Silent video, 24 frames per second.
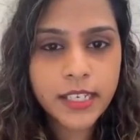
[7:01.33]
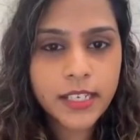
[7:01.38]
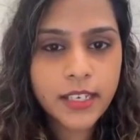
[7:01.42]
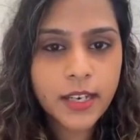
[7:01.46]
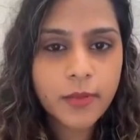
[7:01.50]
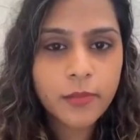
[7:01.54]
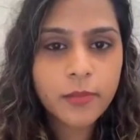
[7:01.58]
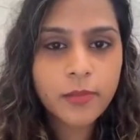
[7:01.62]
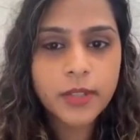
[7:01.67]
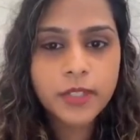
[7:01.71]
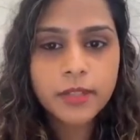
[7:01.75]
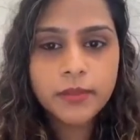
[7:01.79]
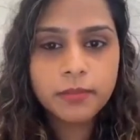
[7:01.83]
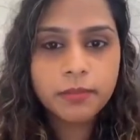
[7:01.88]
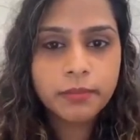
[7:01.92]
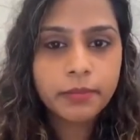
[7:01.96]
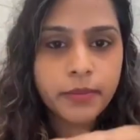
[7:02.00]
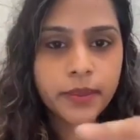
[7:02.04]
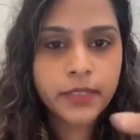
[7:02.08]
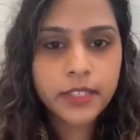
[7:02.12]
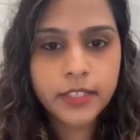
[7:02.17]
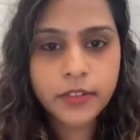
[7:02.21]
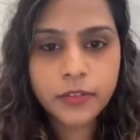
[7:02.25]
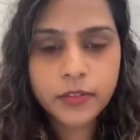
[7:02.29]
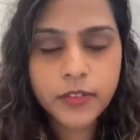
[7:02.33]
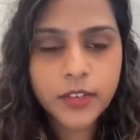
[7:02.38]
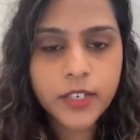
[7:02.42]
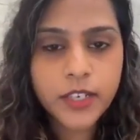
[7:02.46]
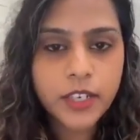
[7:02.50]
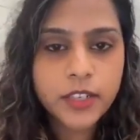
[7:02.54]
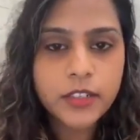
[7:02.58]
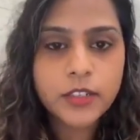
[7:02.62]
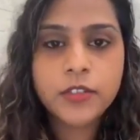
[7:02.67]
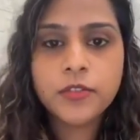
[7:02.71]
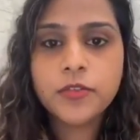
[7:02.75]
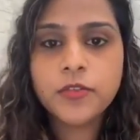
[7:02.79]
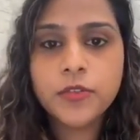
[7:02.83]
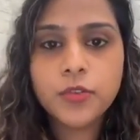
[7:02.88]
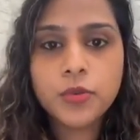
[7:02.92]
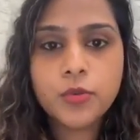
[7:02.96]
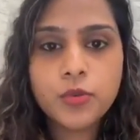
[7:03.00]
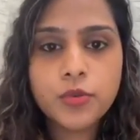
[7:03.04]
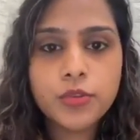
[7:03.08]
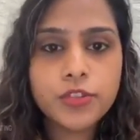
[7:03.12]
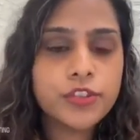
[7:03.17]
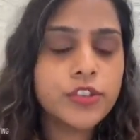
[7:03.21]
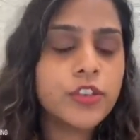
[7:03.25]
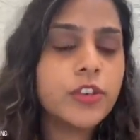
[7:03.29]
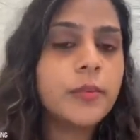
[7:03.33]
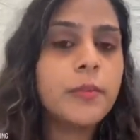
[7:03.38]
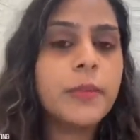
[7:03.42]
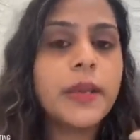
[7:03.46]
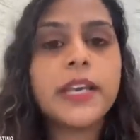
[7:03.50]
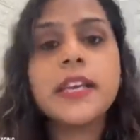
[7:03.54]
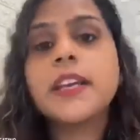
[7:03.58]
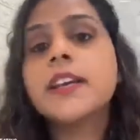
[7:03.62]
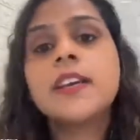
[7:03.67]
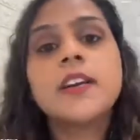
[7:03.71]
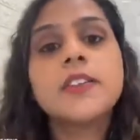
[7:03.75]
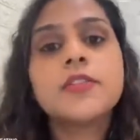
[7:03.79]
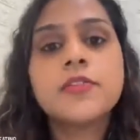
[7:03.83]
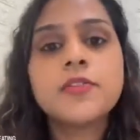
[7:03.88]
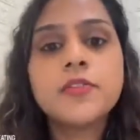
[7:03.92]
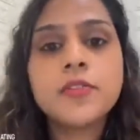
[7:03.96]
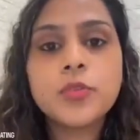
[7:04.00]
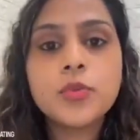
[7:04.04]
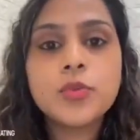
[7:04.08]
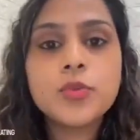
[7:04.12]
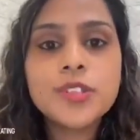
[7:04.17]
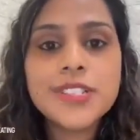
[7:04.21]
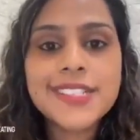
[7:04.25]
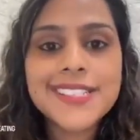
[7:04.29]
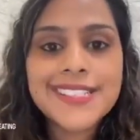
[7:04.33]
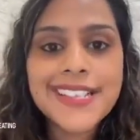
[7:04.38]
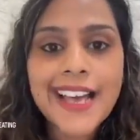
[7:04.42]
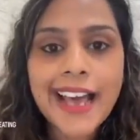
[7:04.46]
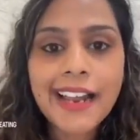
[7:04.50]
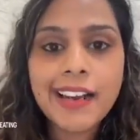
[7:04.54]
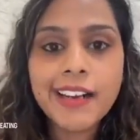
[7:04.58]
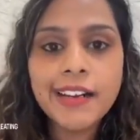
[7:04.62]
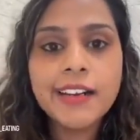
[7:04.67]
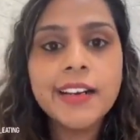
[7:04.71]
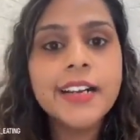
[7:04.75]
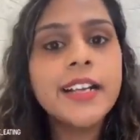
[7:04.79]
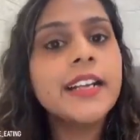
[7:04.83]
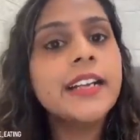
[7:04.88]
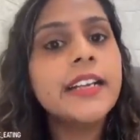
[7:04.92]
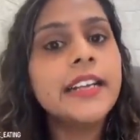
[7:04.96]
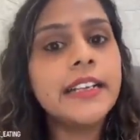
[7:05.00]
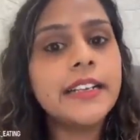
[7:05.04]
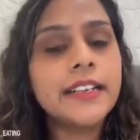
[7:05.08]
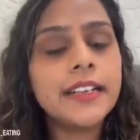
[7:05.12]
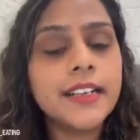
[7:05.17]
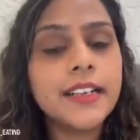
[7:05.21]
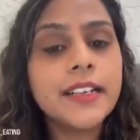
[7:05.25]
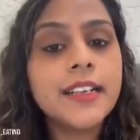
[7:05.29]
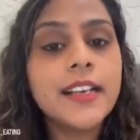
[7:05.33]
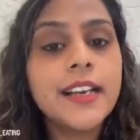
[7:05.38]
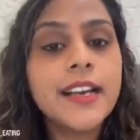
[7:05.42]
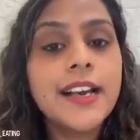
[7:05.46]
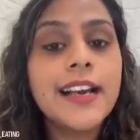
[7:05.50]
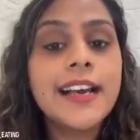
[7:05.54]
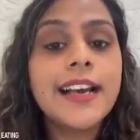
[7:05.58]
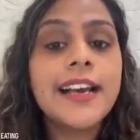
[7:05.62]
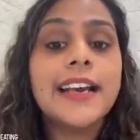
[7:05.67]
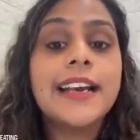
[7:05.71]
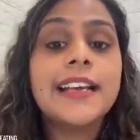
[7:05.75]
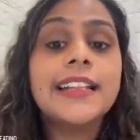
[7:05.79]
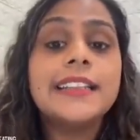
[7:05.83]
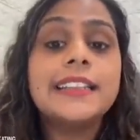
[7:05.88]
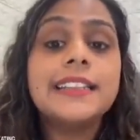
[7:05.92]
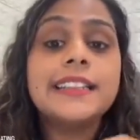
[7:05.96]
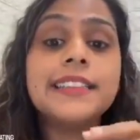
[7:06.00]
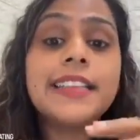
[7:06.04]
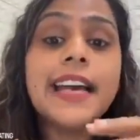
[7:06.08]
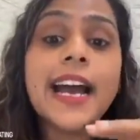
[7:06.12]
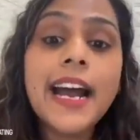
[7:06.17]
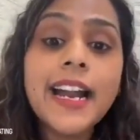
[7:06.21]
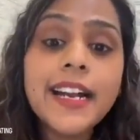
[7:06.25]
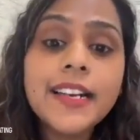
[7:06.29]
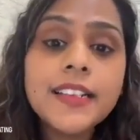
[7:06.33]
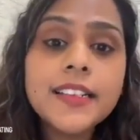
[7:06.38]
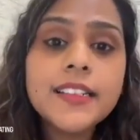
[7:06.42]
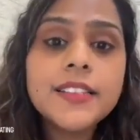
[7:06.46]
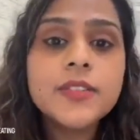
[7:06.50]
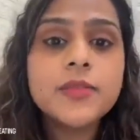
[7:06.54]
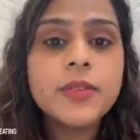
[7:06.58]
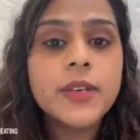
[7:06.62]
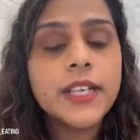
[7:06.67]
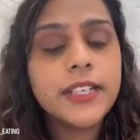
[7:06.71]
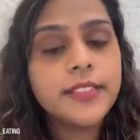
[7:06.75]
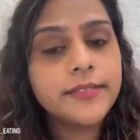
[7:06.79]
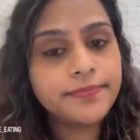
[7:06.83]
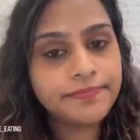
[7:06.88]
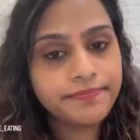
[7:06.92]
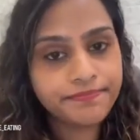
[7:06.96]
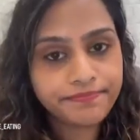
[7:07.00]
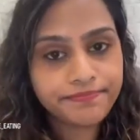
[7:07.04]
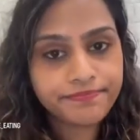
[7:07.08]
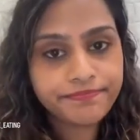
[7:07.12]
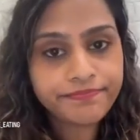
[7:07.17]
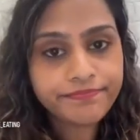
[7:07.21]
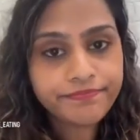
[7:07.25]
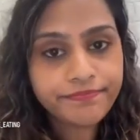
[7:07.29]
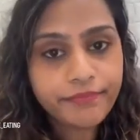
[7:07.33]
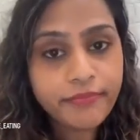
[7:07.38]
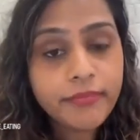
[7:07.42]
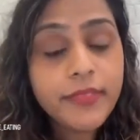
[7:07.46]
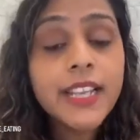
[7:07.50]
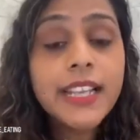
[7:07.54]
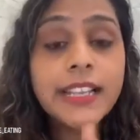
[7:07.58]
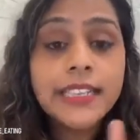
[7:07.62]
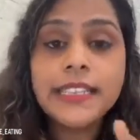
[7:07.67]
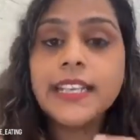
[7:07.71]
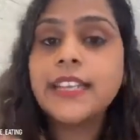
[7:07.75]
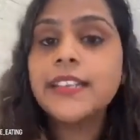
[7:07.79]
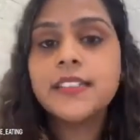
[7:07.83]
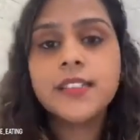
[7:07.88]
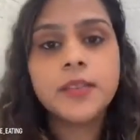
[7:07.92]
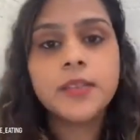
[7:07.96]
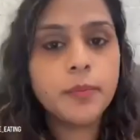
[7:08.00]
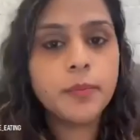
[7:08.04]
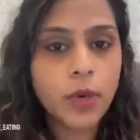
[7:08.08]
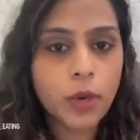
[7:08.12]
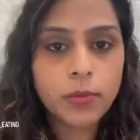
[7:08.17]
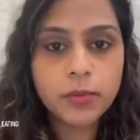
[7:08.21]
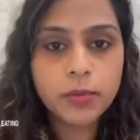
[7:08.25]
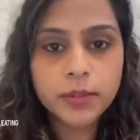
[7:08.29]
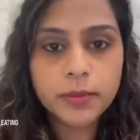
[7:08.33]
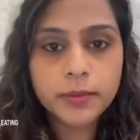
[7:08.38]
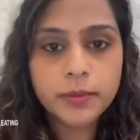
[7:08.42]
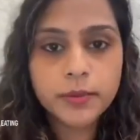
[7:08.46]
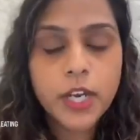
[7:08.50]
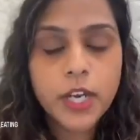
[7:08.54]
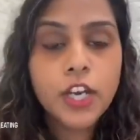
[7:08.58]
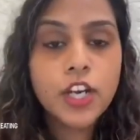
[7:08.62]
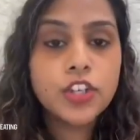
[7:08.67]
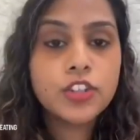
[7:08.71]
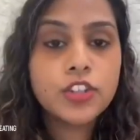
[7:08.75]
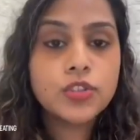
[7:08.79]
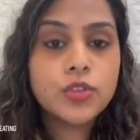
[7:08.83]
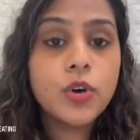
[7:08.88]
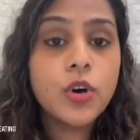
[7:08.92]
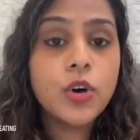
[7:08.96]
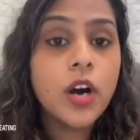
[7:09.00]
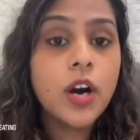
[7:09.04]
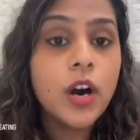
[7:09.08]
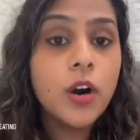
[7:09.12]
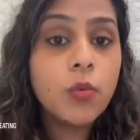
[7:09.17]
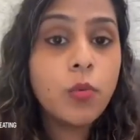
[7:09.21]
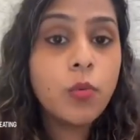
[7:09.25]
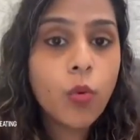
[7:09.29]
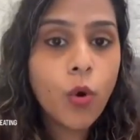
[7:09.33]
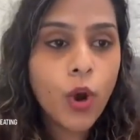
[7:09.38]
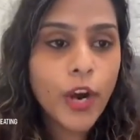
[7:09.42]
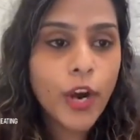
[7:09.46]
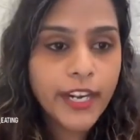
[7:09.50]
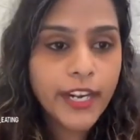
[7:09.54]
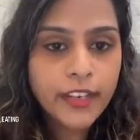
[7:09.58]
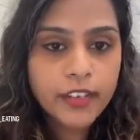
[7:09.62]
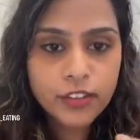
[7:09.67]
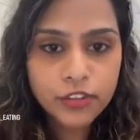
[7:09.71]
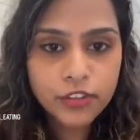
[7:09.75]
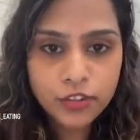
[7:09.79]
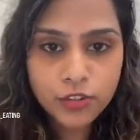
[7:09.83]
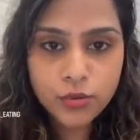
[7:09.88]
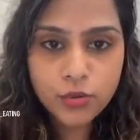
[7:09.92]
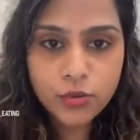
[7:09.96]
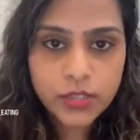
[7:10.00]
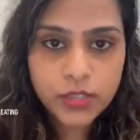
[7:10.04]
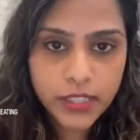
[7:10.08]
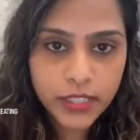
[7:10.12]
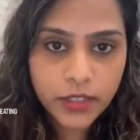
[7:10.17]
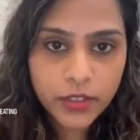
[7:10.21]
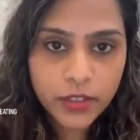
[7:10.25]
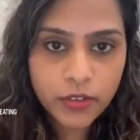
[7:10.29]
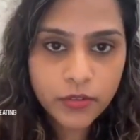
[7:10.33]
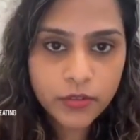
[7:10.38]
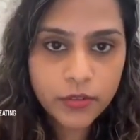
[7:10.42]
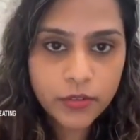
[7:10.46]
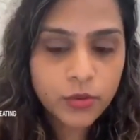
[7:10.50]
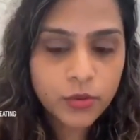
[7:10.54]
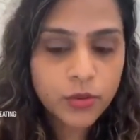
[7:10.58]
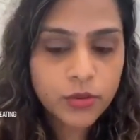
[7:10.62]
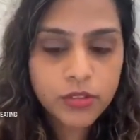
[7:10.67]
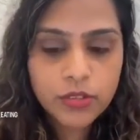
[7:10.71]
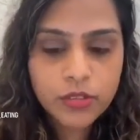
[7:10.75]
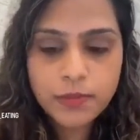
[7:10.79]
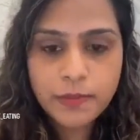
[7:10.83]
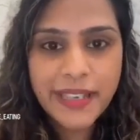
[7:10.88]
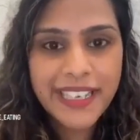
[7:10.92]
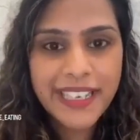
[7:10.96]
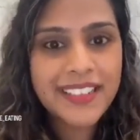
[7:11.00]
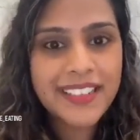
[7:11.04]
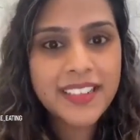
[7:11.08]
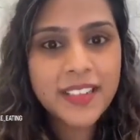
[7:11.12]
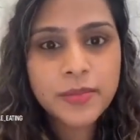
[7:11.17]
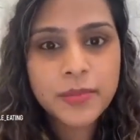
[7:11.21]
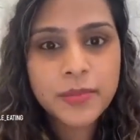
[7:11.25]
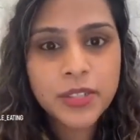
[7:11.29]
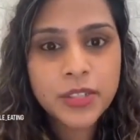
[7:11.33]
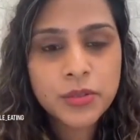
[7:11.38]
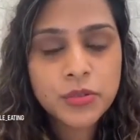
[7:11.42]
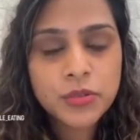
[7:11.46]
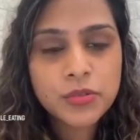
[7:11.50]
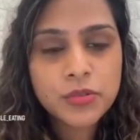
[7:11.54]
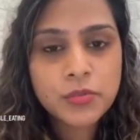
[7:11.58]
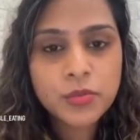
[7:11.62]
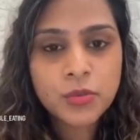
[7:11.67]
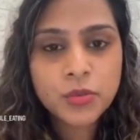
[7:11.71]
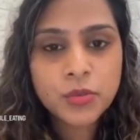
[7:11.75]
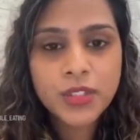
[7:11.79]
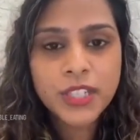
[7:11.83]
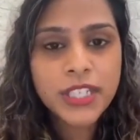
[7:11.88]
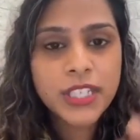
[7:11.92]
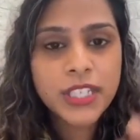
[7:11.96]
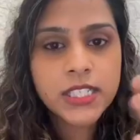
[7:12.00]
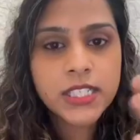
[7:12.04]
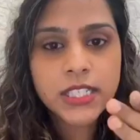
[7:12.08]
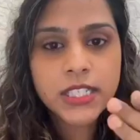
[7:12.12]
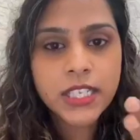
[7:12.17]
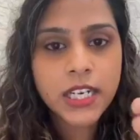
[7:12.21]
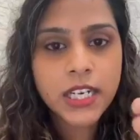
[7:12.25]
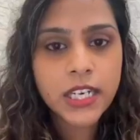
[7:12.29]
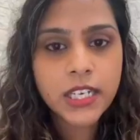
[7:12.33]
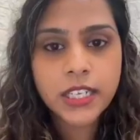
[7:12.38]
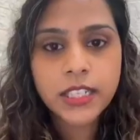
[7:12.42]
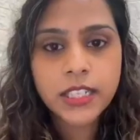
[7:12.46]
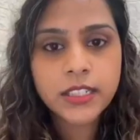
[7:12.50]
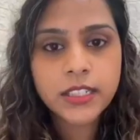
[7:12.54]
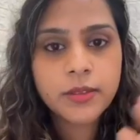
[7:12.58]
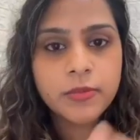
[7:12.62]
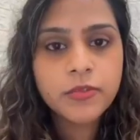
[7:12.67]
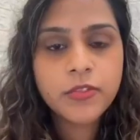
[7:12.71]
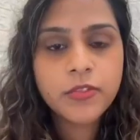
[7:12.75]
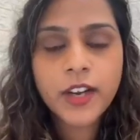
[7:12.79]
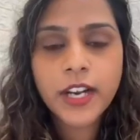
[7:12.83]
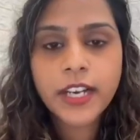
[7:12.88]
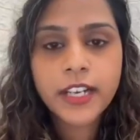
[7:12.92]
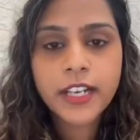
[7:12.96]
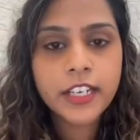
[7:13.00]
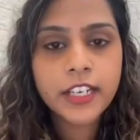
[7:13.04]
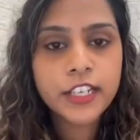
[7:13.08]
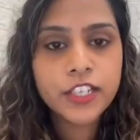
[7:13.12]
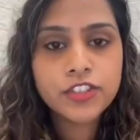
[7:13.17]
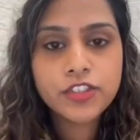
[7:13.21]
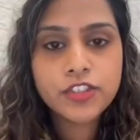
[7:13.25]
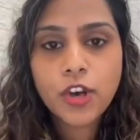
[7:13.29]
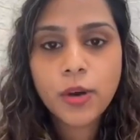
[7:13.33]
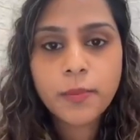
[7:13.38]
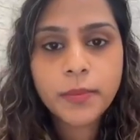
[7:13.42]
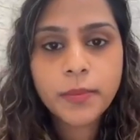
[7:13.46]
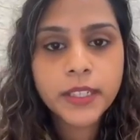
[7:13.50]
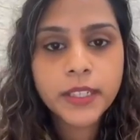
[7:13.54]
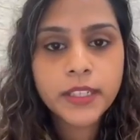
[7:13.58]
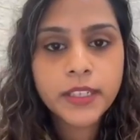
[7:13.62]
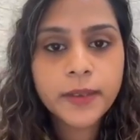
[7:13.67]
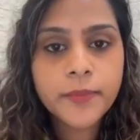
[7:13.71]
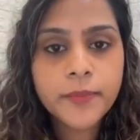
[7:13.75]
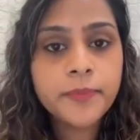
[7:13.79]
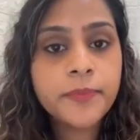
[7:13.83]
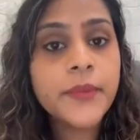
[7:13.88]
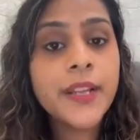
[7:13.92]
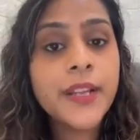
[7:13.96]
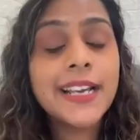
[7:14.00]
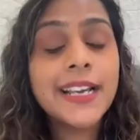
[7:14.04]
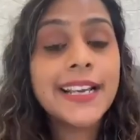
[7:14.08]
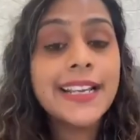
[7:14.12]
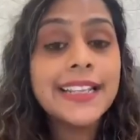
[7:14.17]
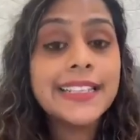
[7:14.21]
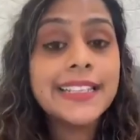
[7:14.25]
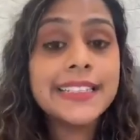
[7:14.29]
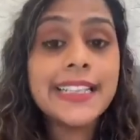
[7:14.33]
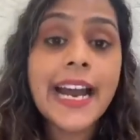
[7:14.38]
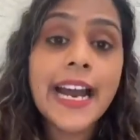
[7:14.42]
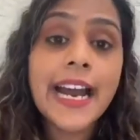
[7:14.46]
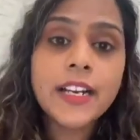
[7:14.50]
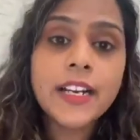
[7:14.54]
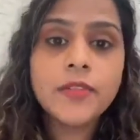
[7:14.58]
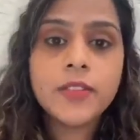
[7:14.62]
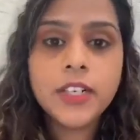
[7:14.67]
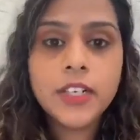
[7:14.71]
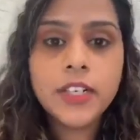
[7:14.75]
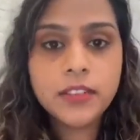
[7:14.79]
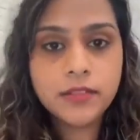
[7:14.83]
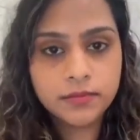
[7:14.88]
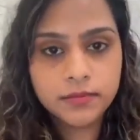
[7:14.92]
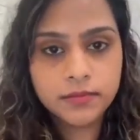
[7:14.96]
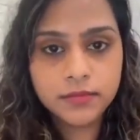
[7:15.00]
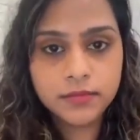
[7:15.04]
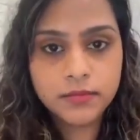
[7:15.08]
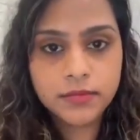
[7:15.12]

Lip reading: it up with different other fruits. You're making a fruit salad and eating. That is when there is a problem. So avoid juicing your fruits, making them into smoothies, cutting them finely, chopping them. That will